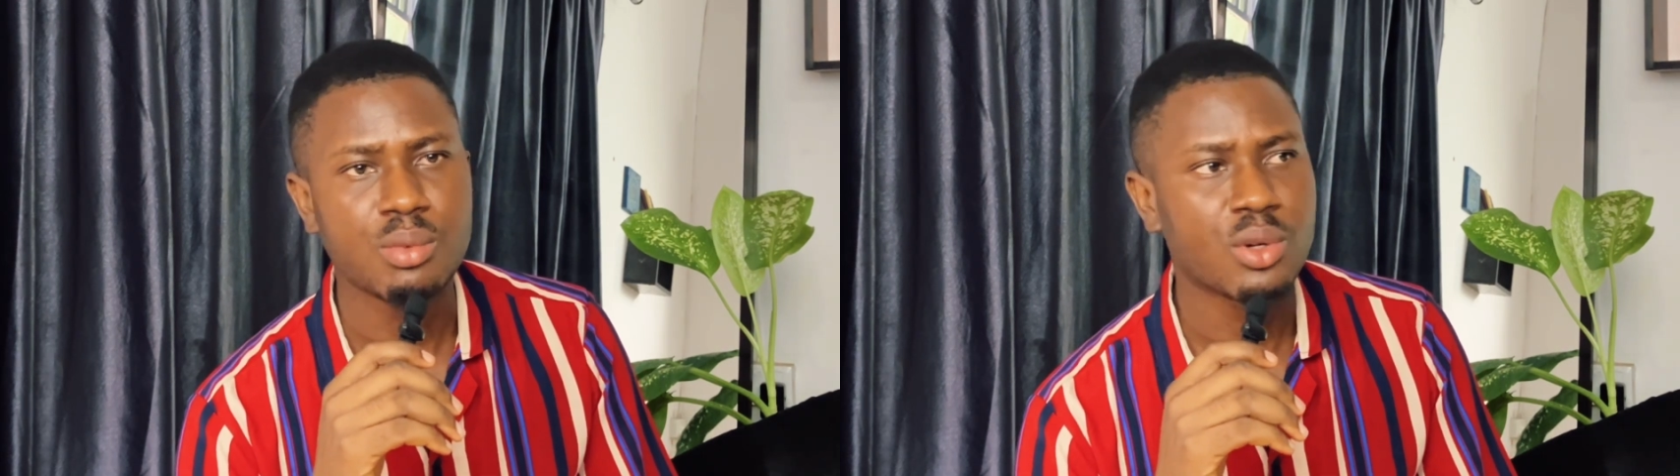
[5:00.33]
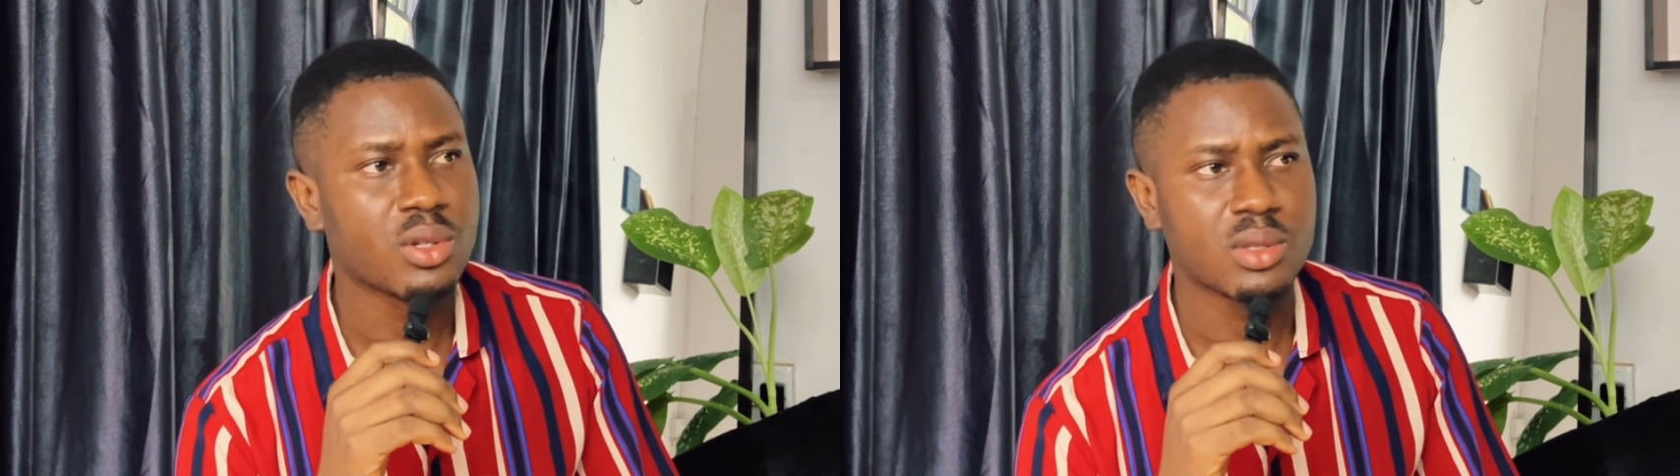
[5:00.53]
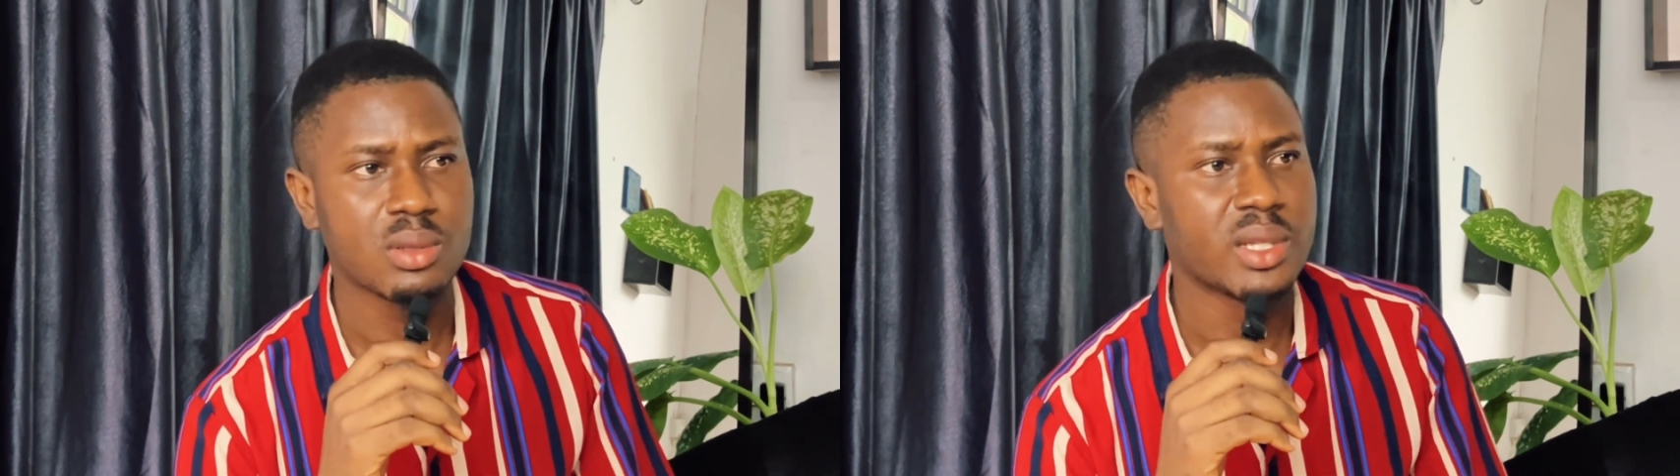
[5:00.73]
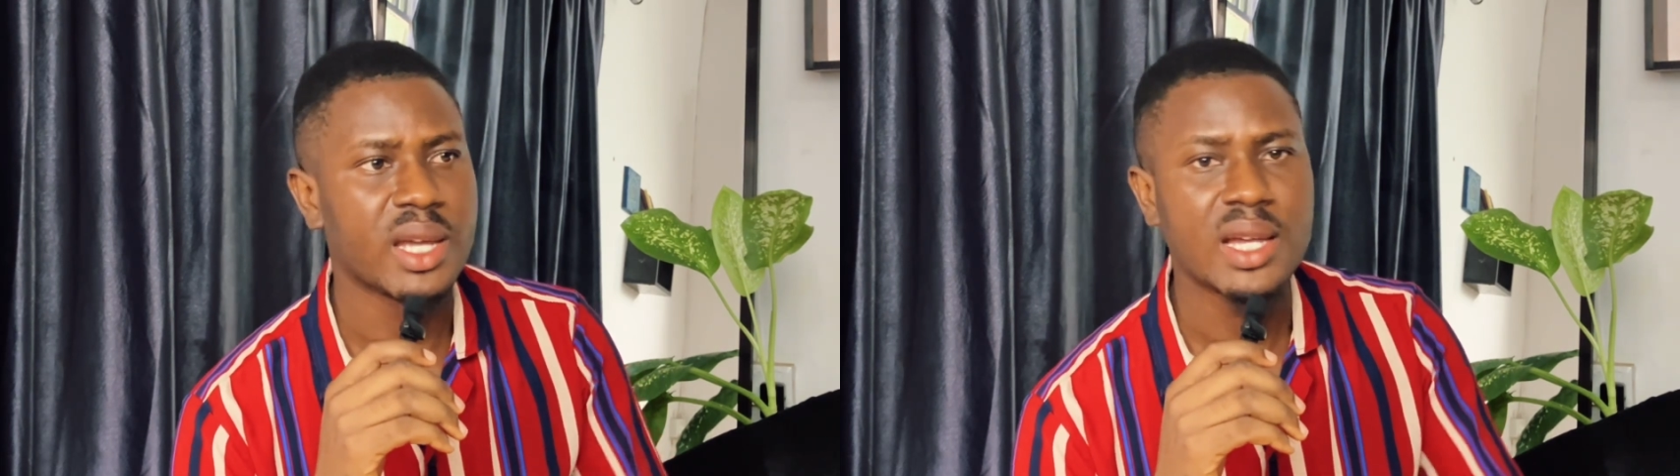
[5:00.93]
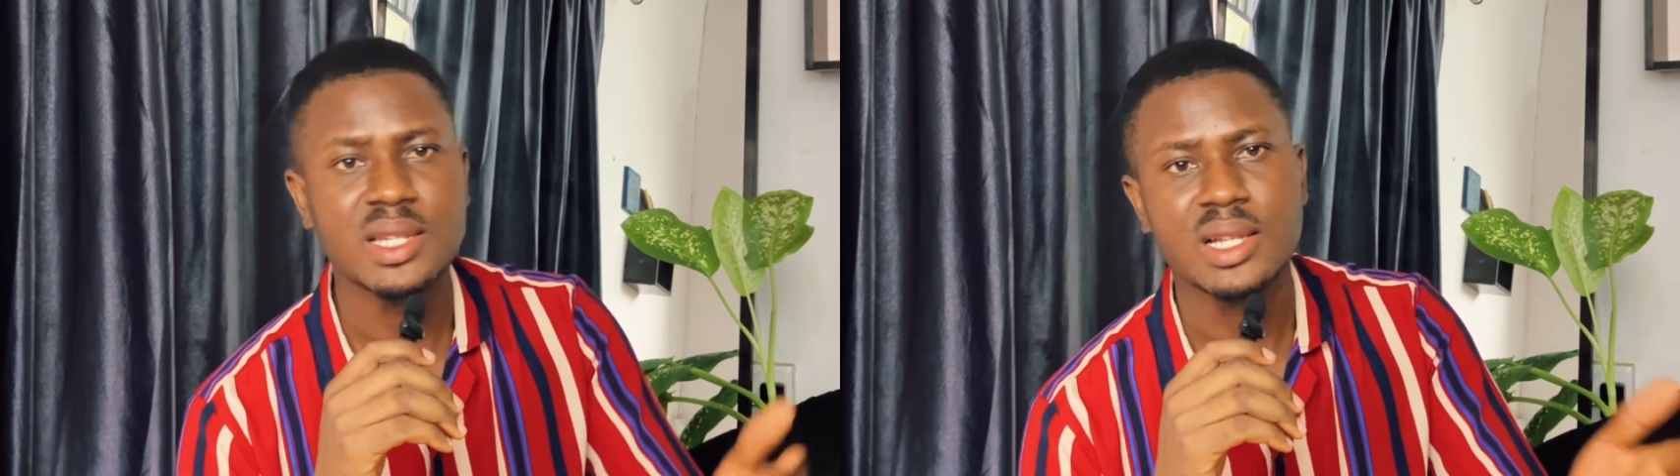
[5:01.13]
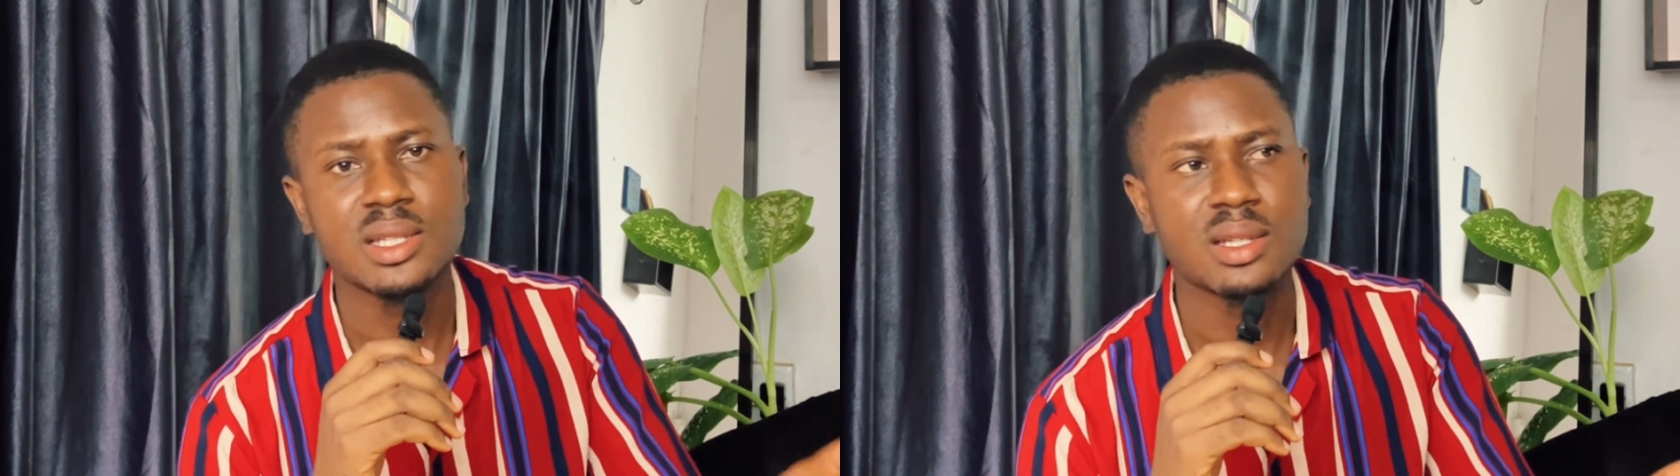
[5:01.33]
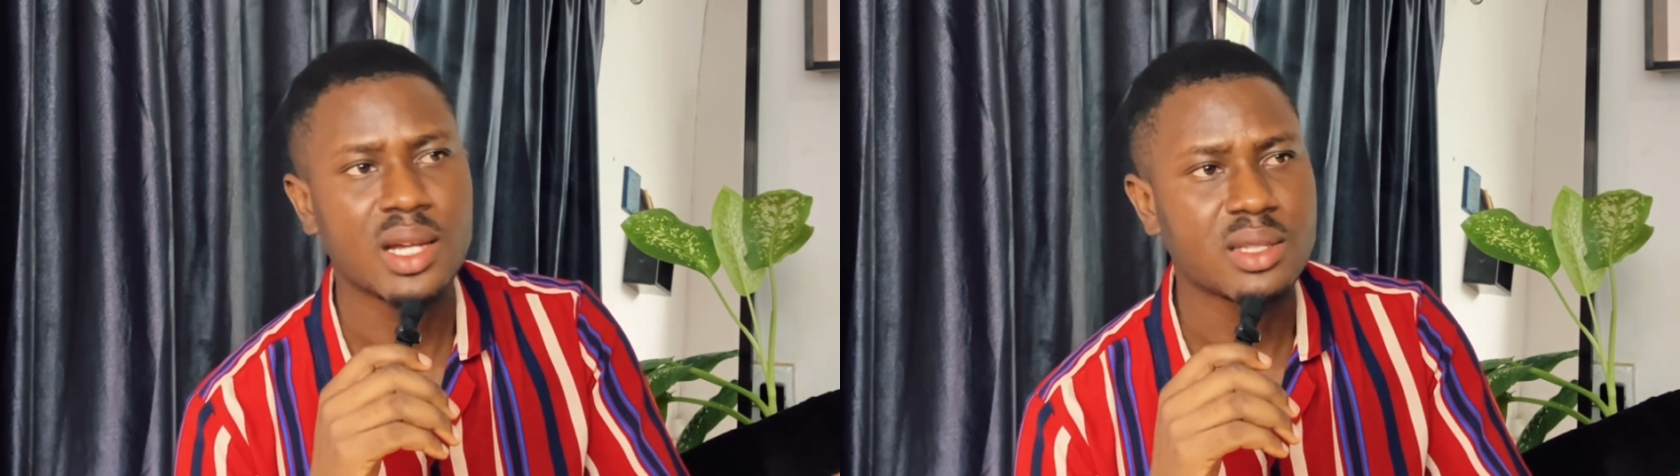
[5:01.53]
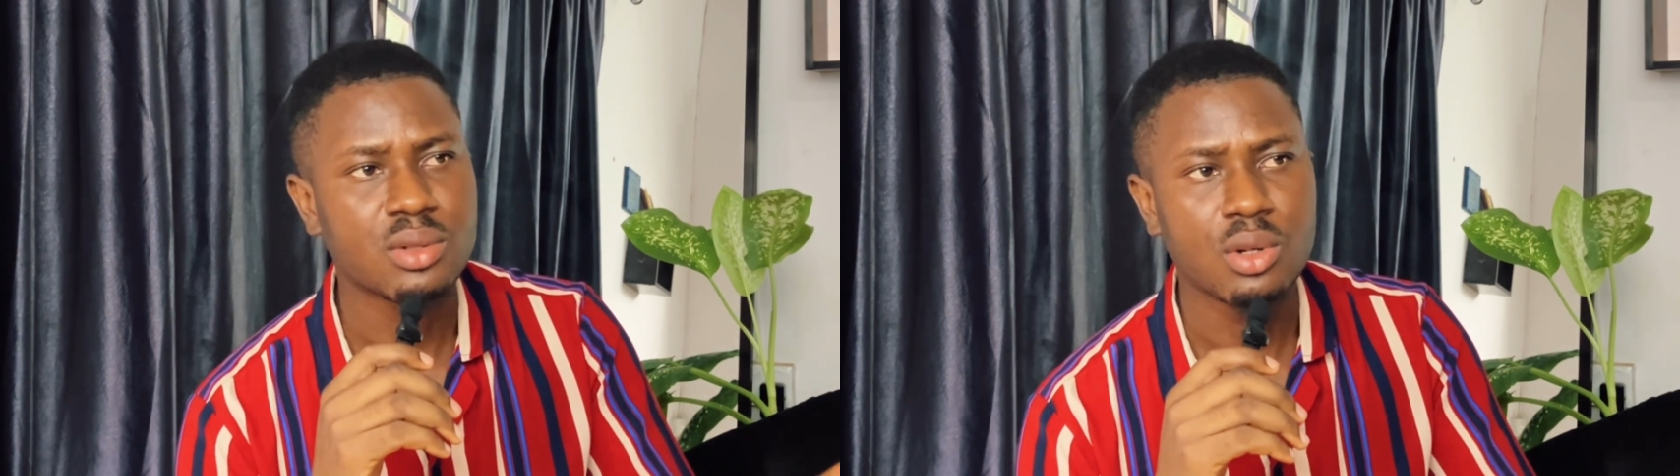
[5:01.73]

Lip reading: because the guys at the